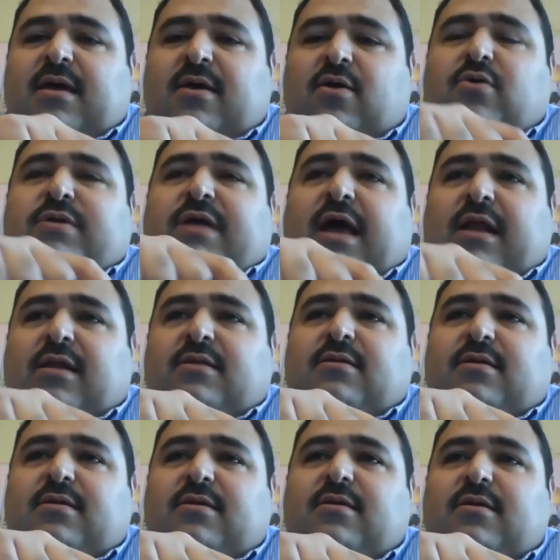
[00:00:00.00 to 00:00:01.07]
Rhode Island
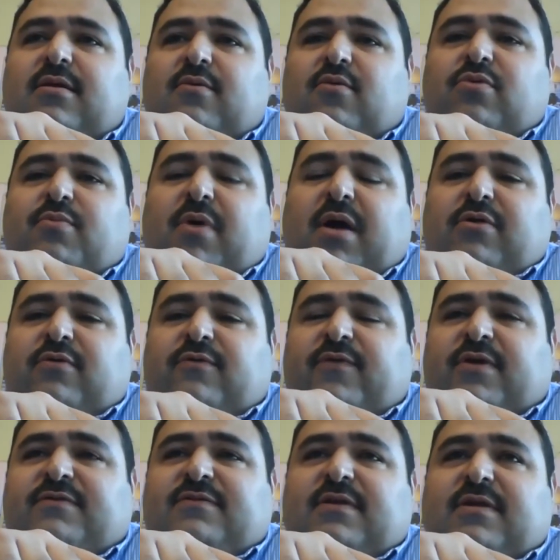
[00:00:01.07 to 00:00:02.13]
with Brown
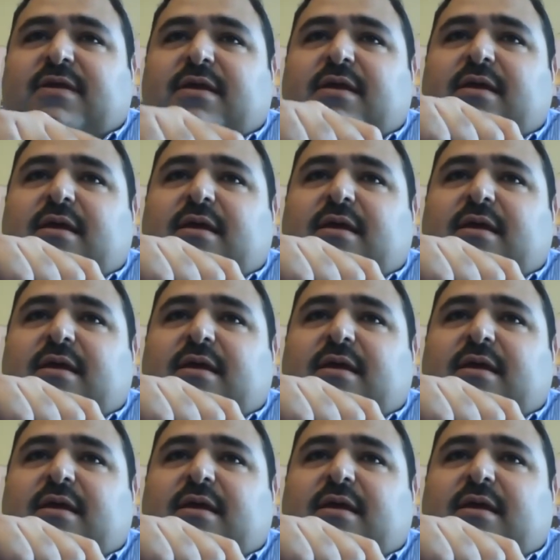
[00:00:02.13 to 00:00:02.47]
University.